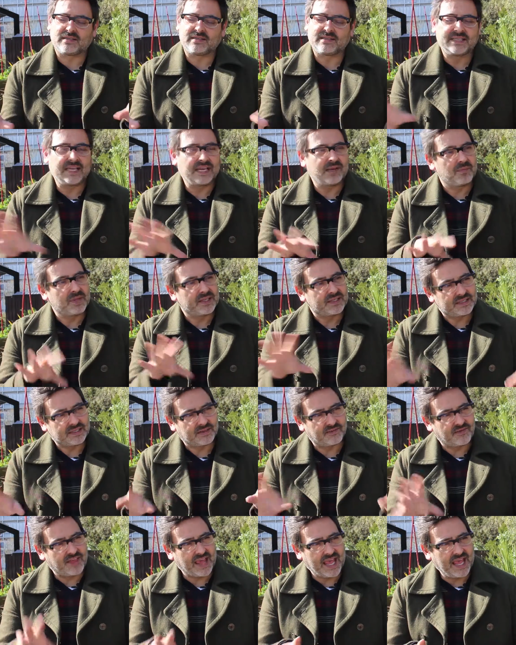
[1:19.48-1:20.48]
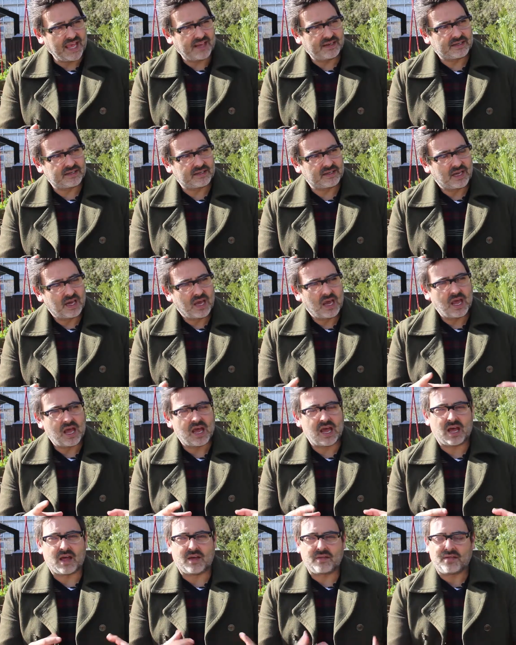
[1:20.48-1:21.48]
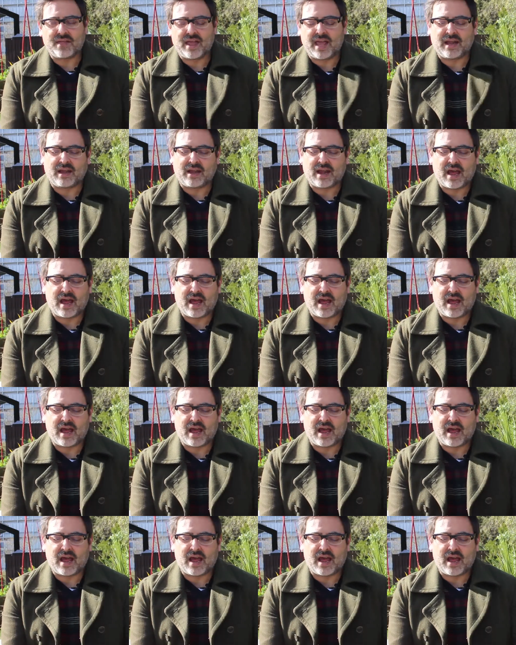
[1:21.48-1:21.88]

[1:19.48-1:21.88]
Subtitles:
segments of that, that